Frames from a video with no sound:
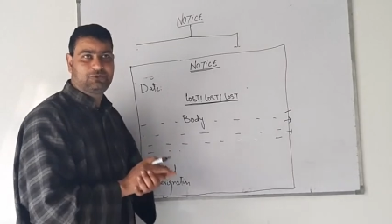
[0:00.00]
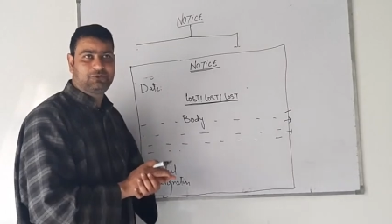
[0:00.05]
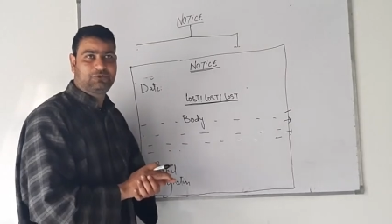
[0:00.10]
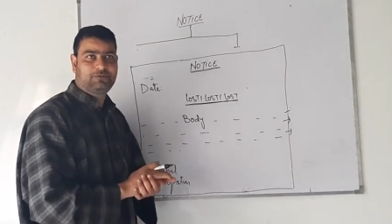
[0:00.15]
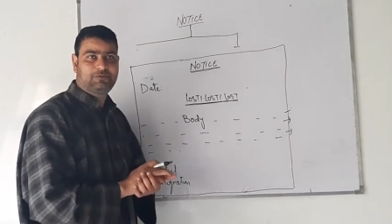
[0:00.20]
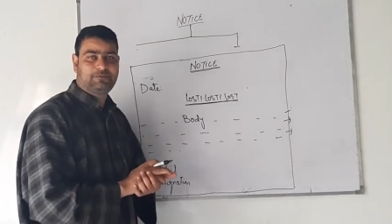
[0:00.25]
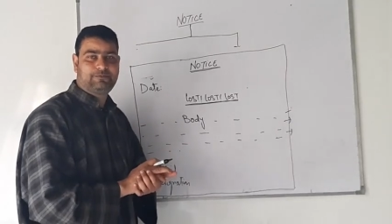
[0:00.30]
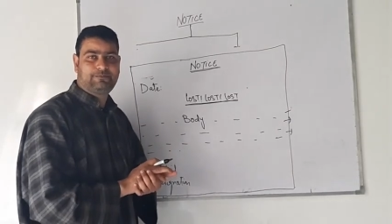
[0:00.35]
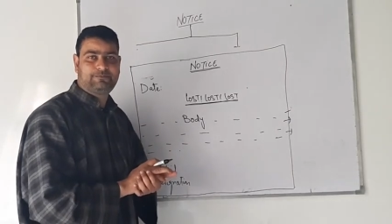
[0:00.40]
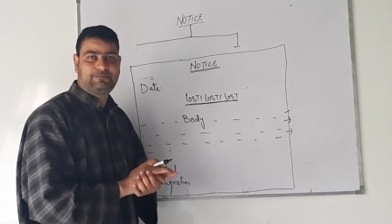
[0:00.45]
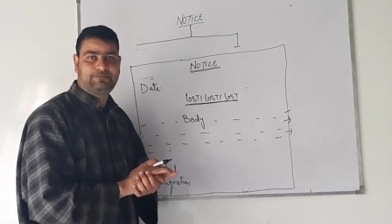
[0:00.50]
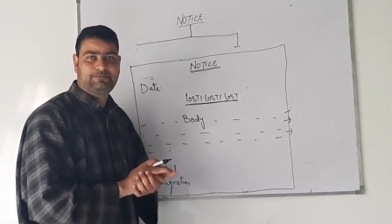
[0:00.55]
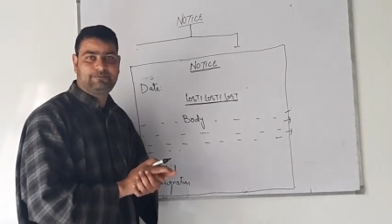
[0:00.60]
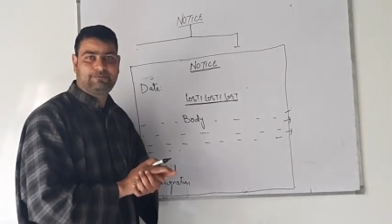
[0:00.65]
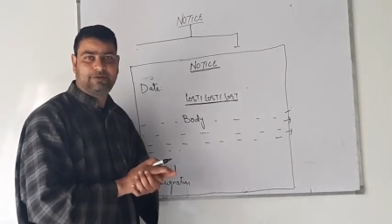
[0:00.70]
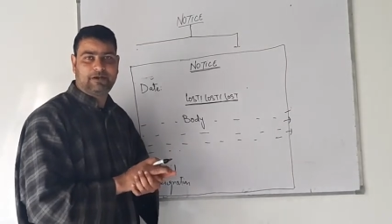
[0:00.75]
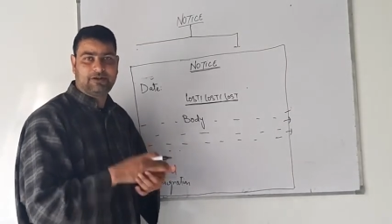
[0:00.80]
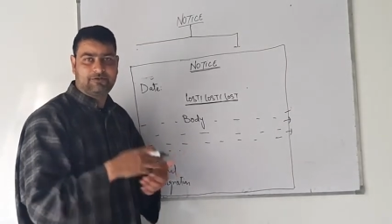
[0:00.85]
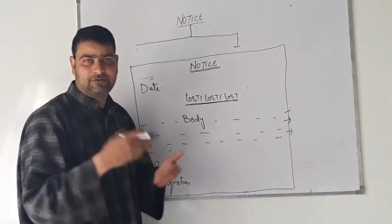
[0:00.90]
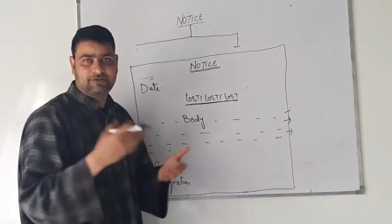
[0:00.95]
you
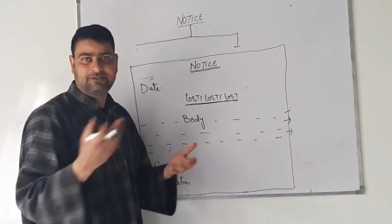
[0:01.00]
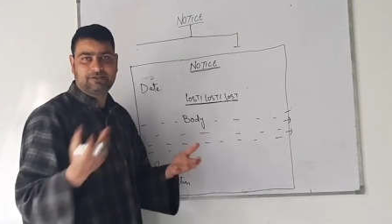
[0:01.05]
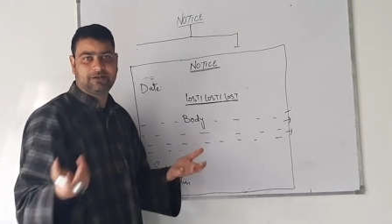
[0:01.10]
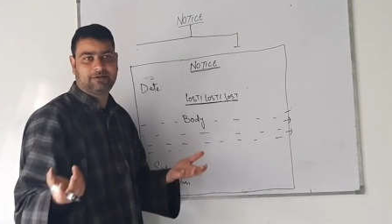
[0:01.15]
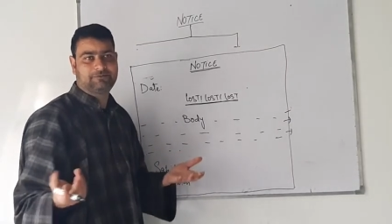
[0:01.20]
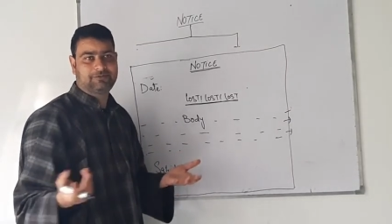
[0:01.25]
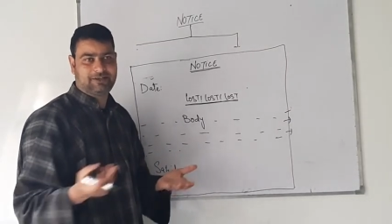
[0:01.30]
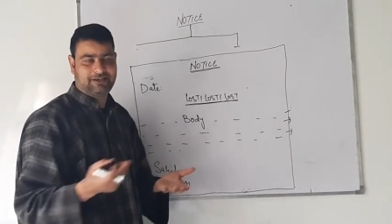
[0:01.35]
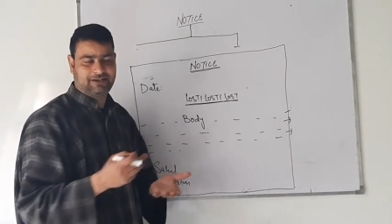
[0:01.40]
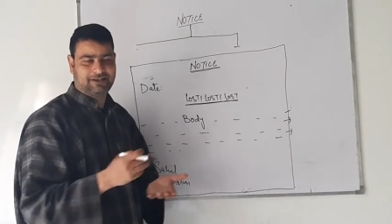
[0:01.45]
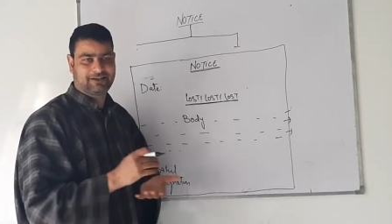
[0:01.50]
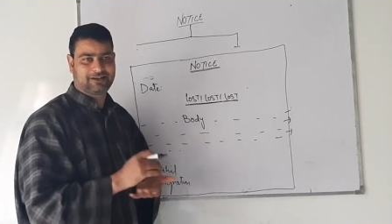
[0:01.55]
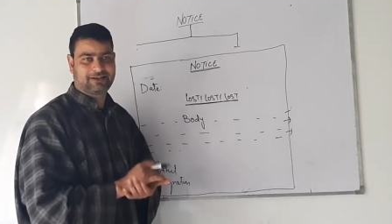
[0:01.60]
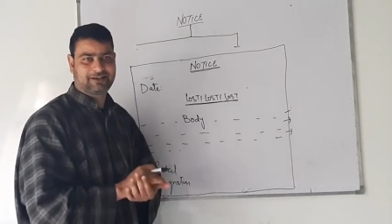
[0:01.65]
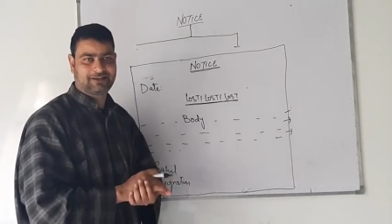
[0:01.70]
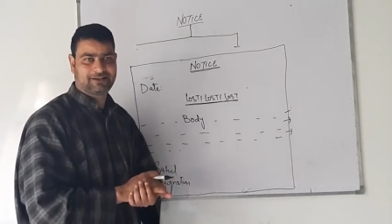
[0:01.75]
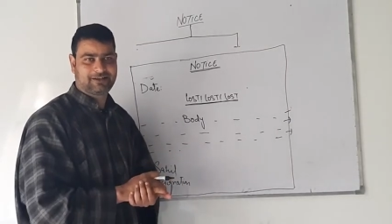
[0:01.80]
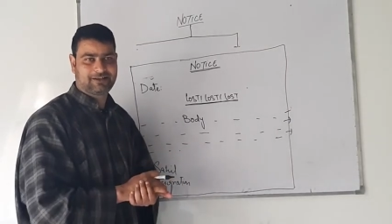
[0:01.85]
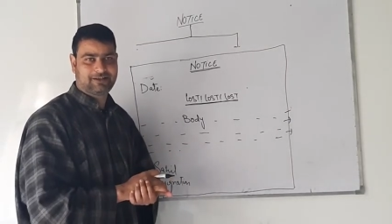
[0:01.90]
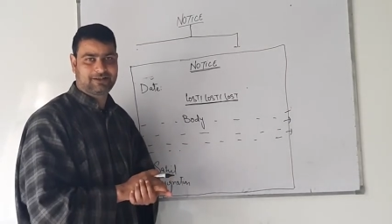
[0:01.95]
found something,
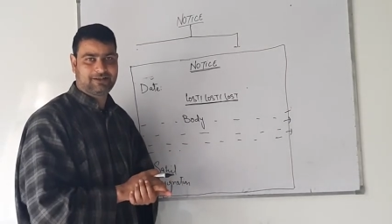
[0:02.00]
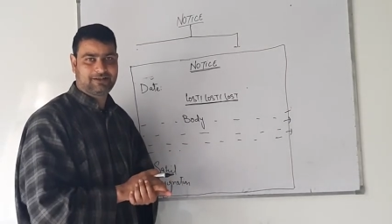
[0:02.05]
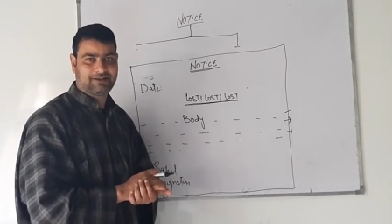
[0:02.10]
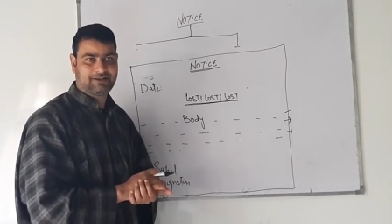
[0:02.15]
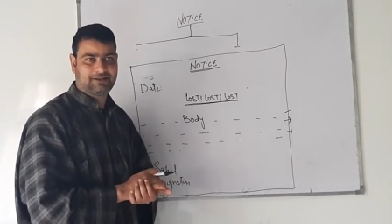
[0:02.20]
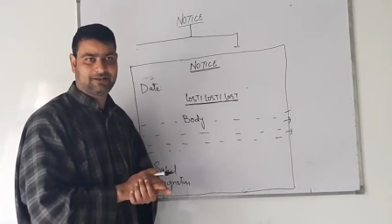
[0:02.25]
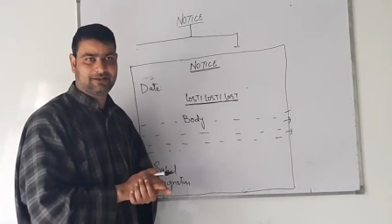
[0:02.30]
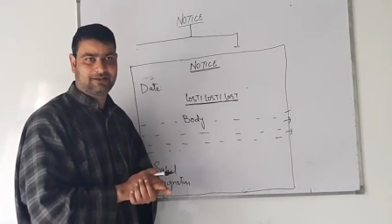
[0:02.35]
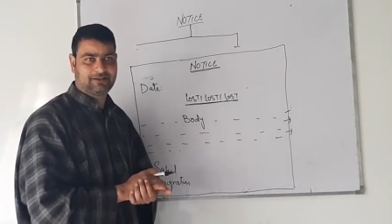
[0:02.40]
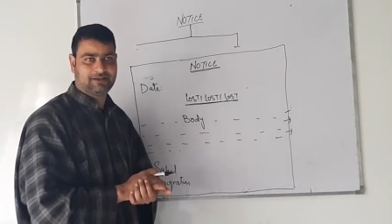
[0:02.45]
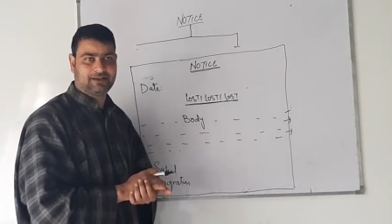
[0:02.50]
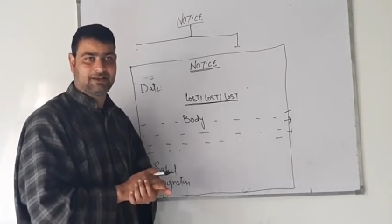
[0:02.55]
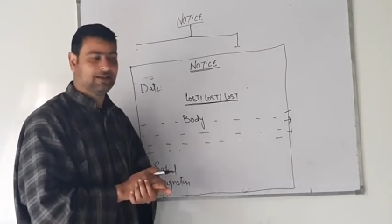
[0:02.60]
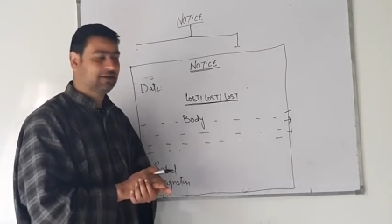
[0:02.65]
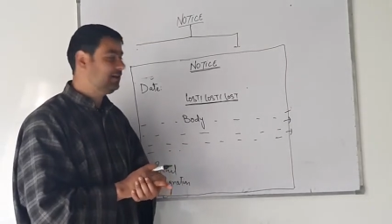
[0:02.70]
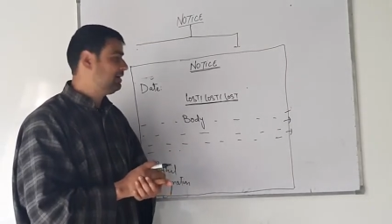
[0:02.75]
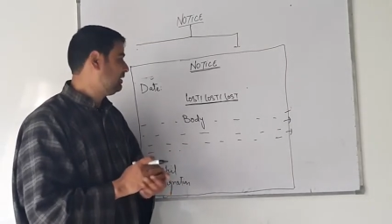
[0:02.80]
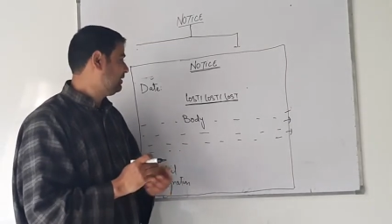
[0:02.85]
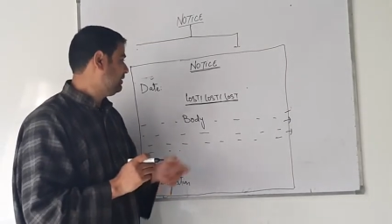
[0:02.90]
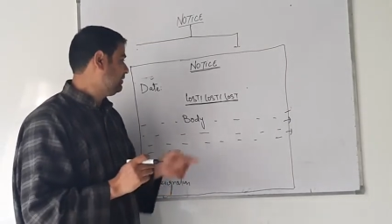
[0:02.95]

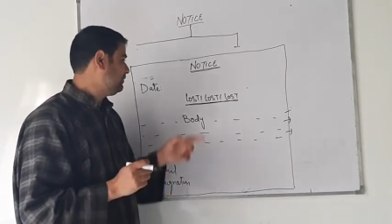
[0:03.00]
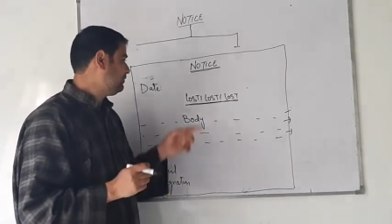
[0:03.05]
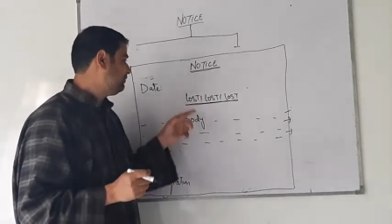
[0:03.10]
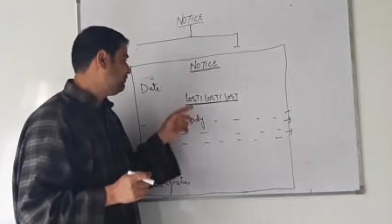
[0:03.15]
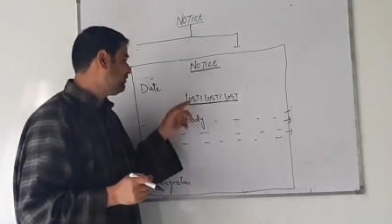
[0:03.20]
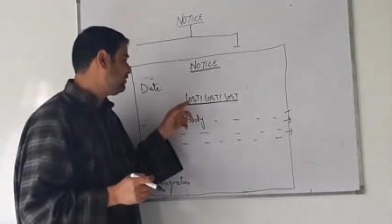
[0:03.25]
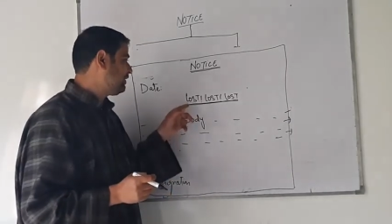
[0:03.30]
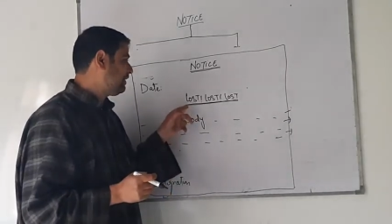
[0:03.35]
you will